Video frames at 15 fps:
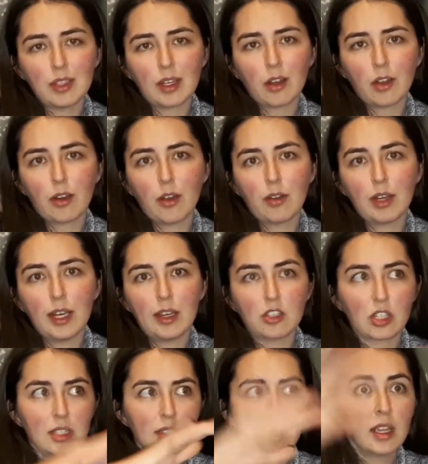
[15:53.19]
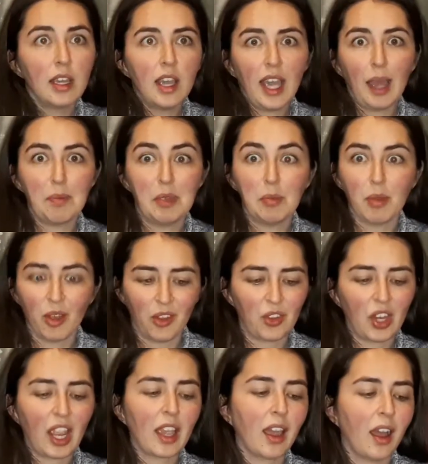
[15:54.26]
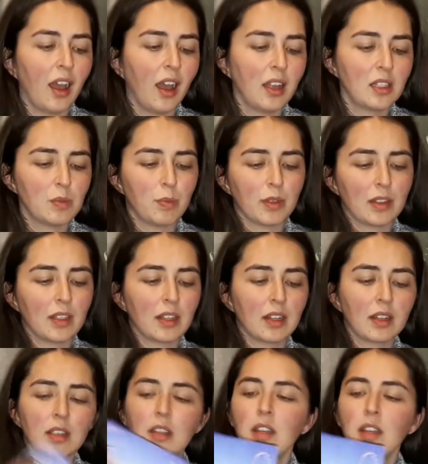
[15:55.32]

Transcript: and not only just happy birthday cards, but they're